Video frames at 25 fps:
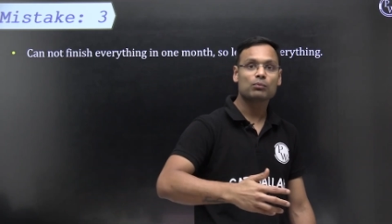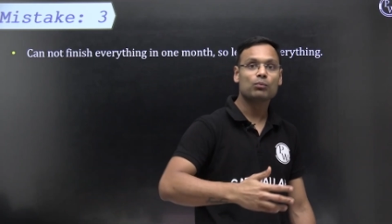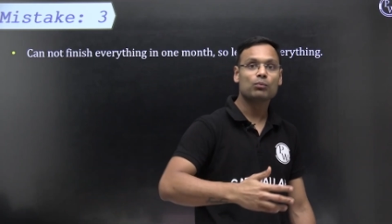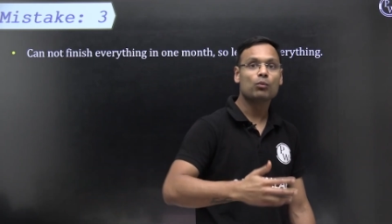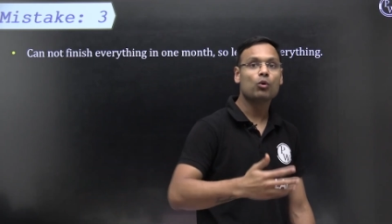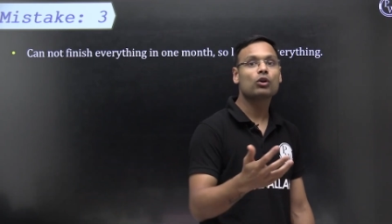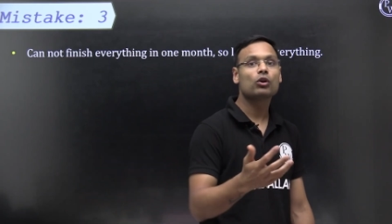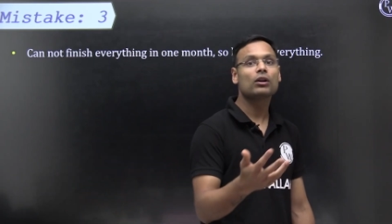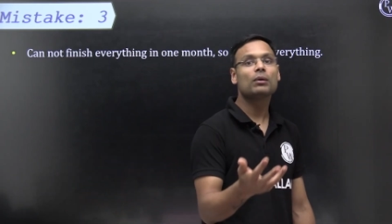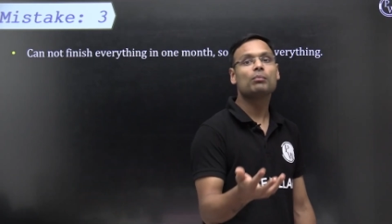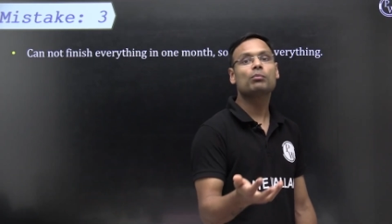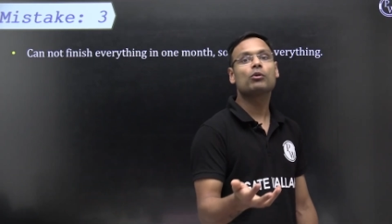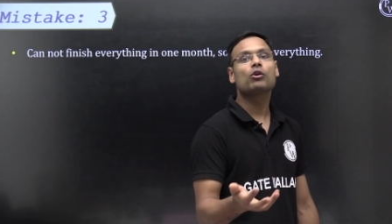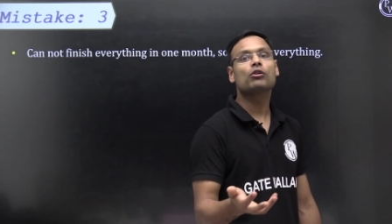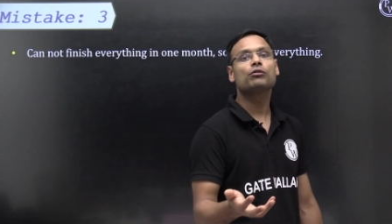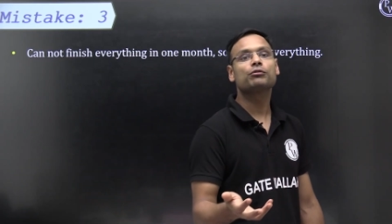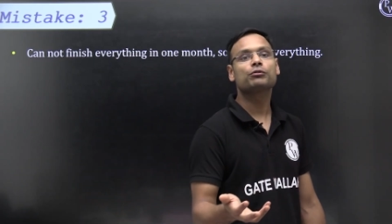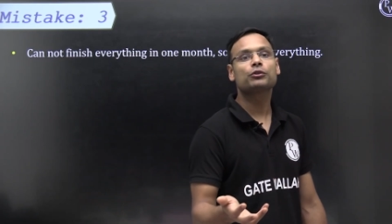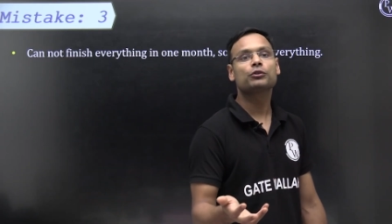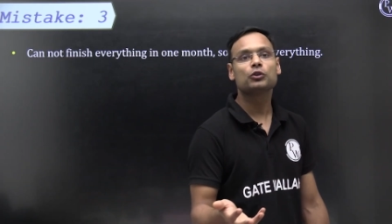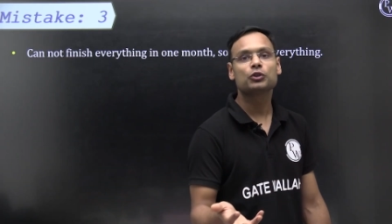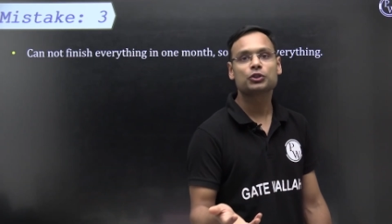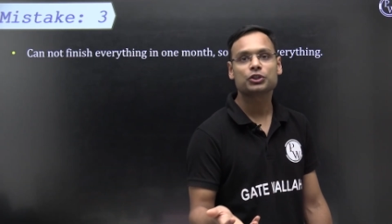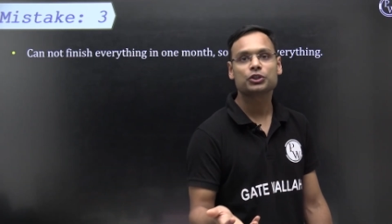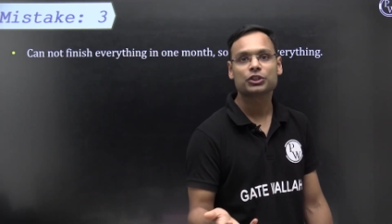more number of
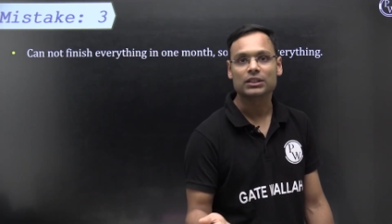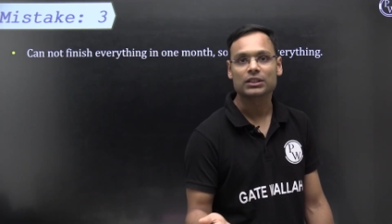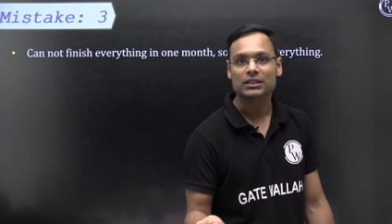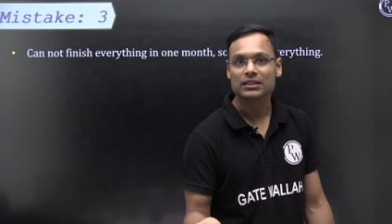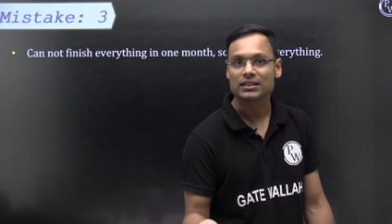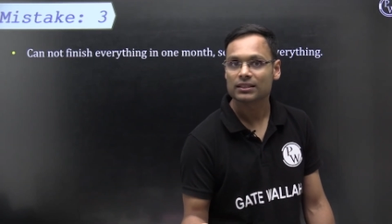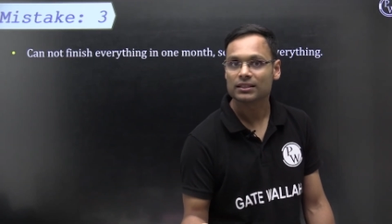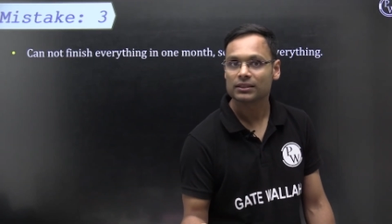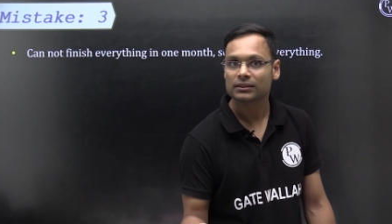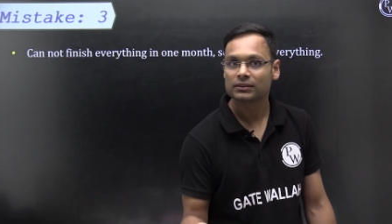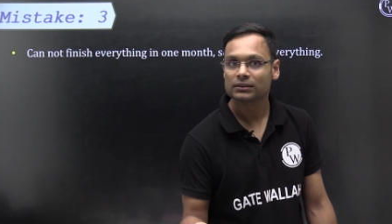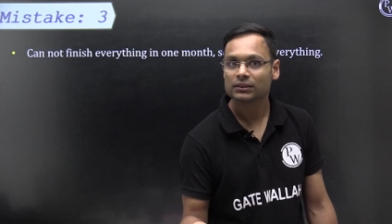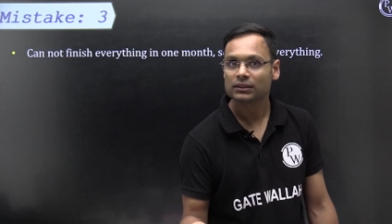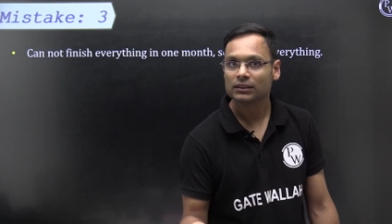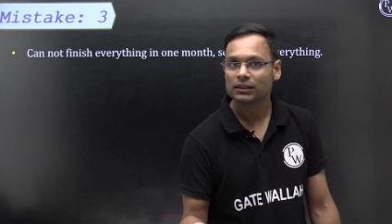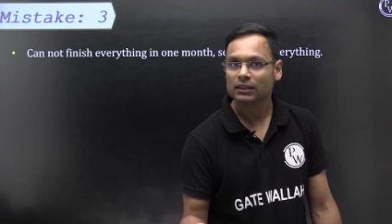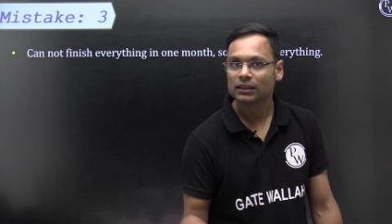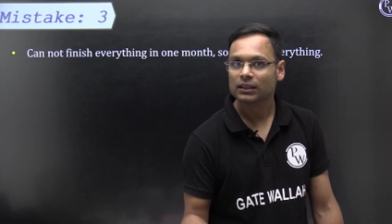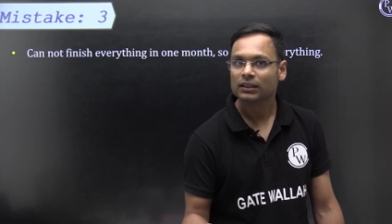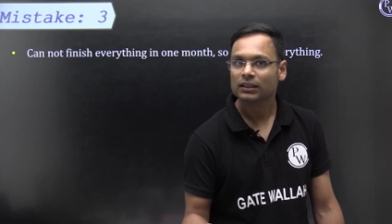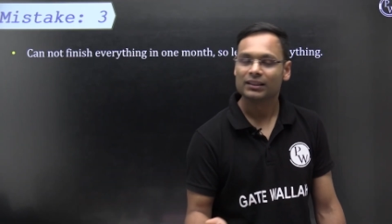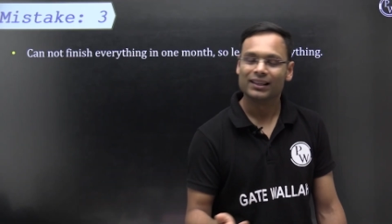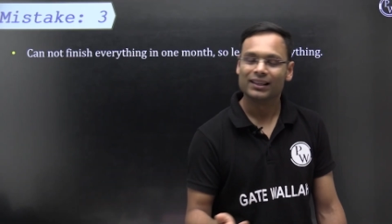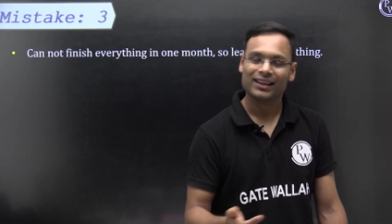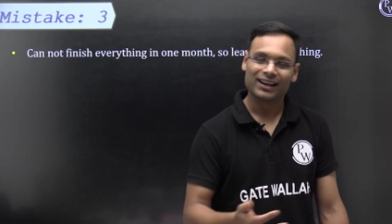questions.
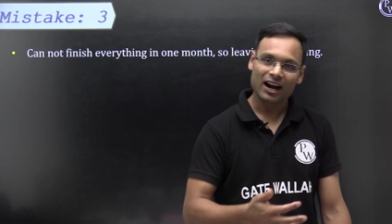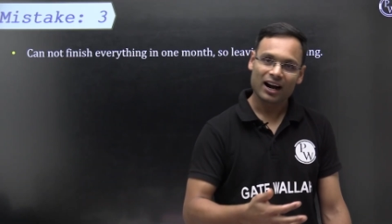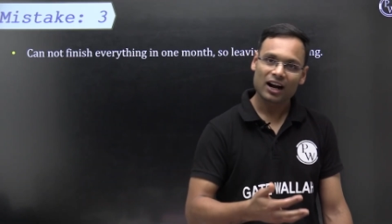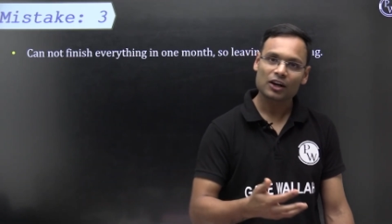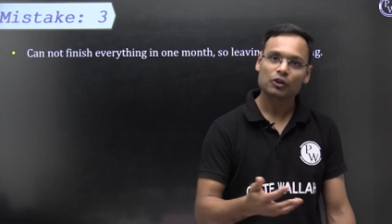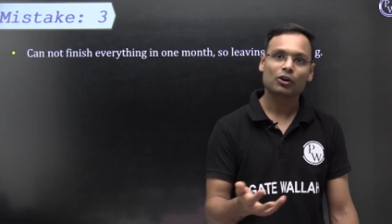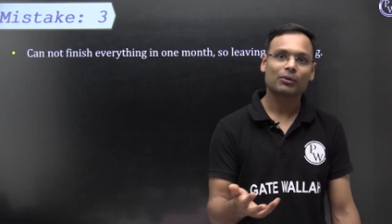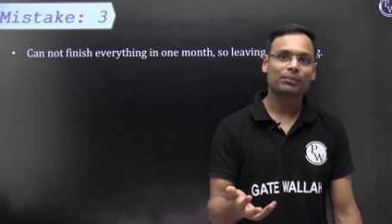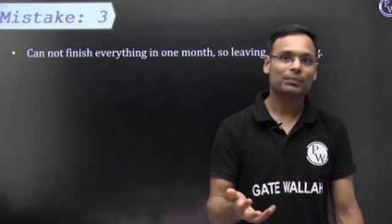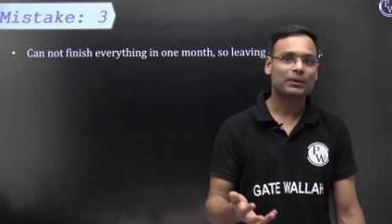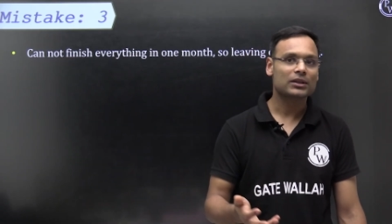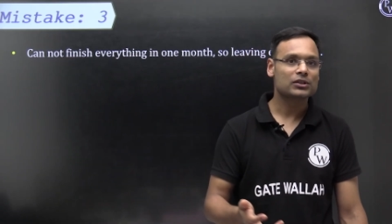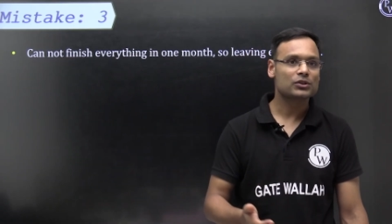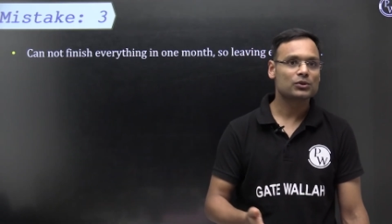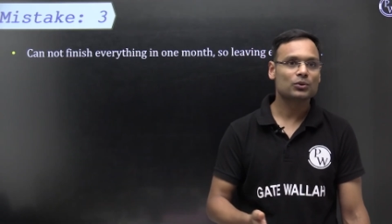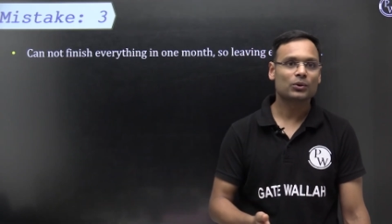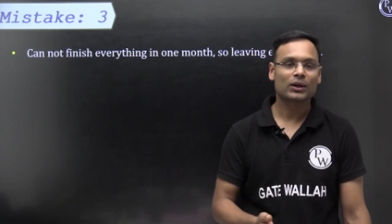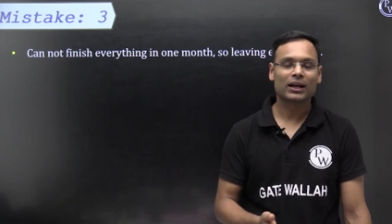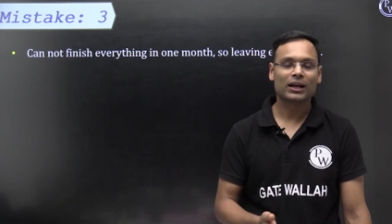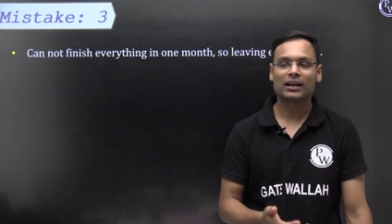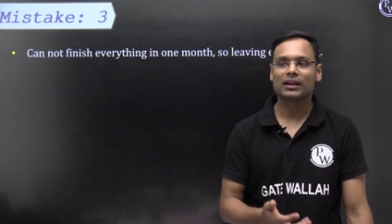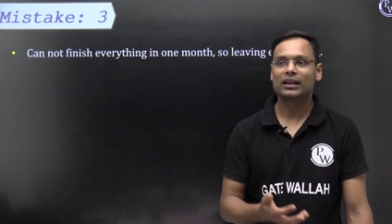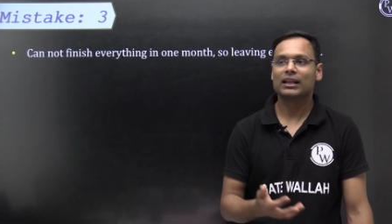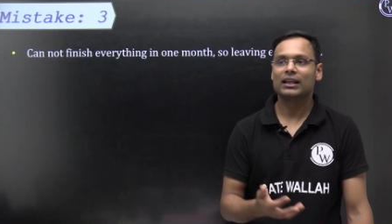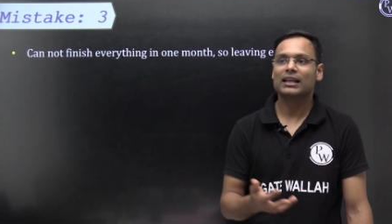There are topics you
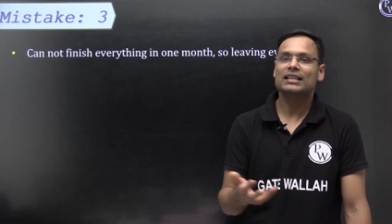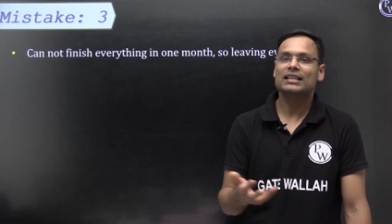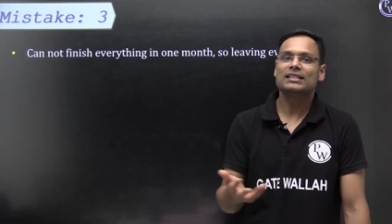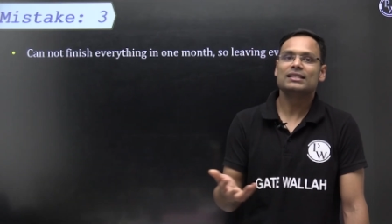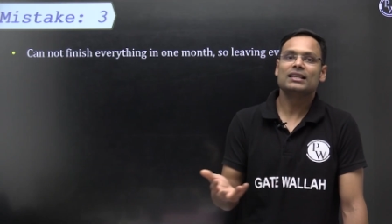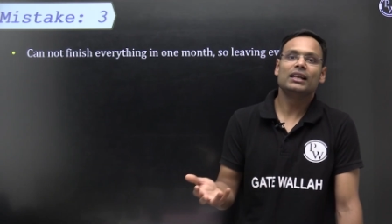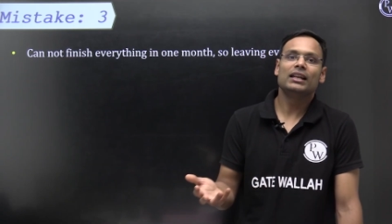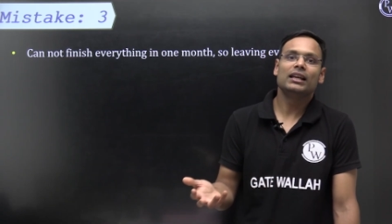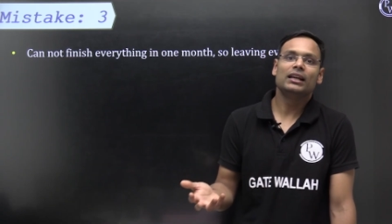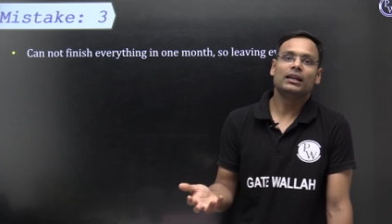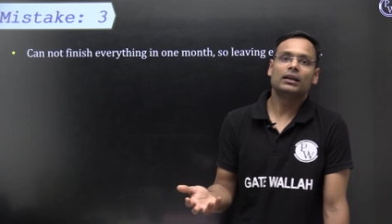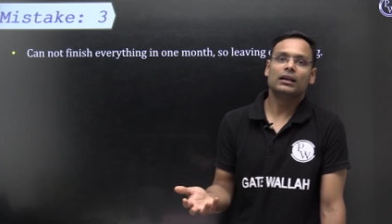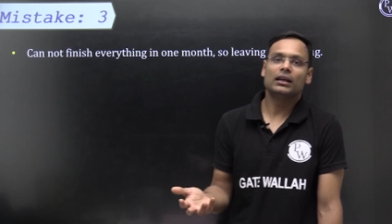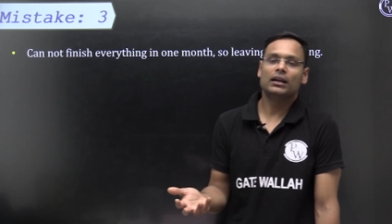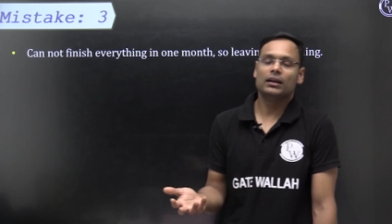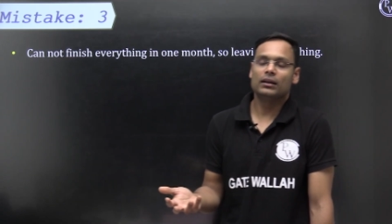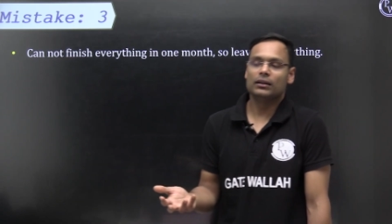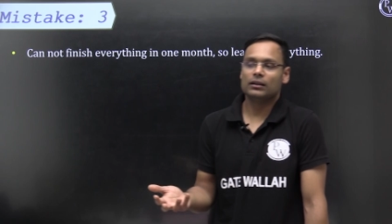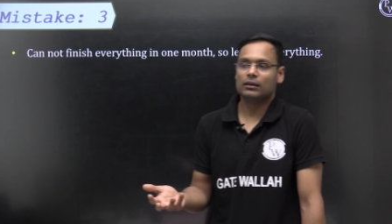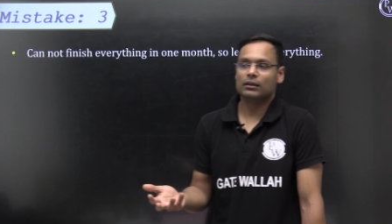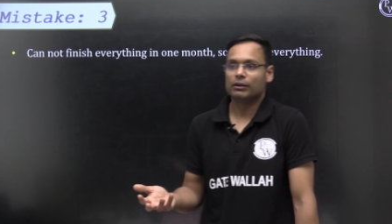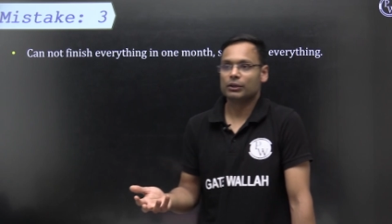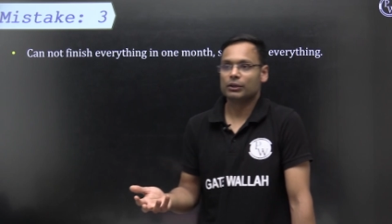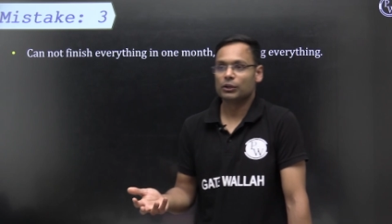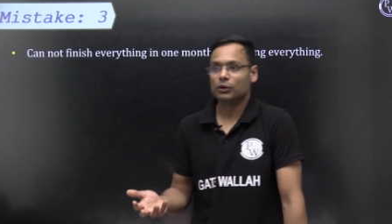can easily
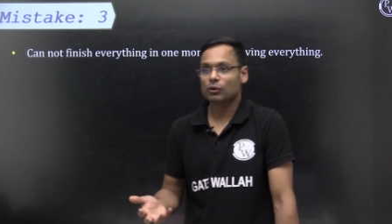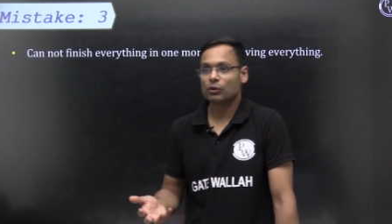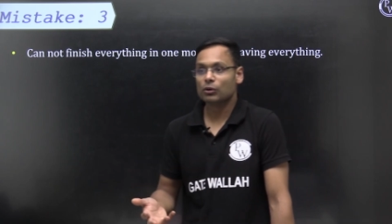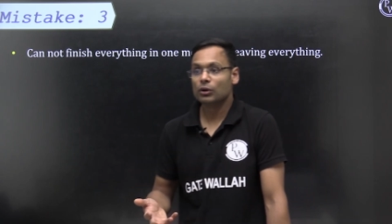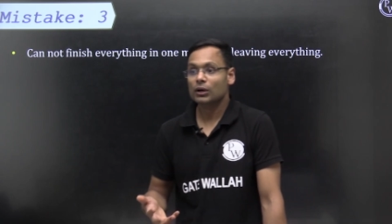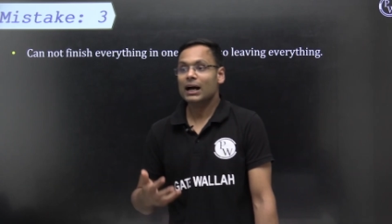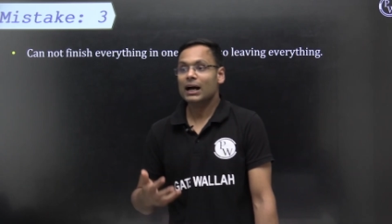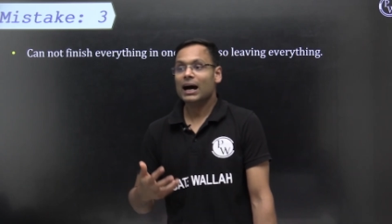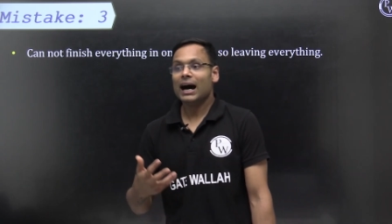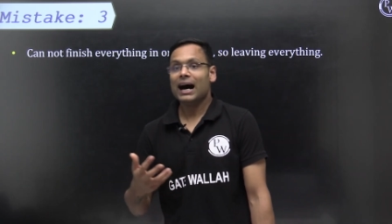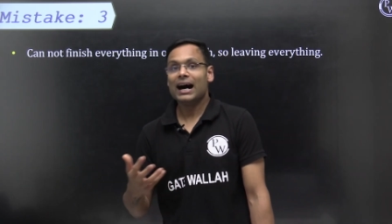you know